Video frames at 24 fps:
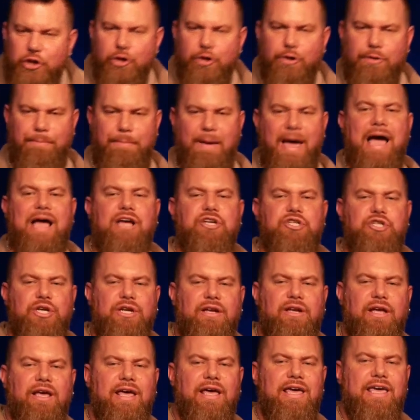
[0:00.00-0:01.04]
your
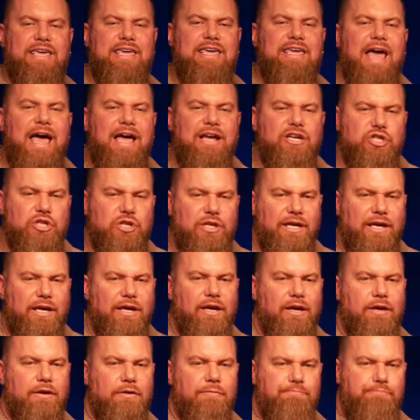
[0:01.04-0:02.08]
passion, He actually
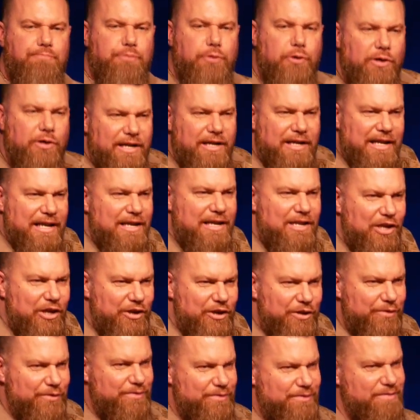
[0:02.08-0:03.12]
put it in
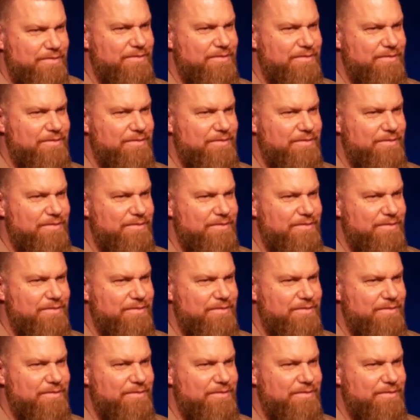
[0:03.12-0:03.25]
you.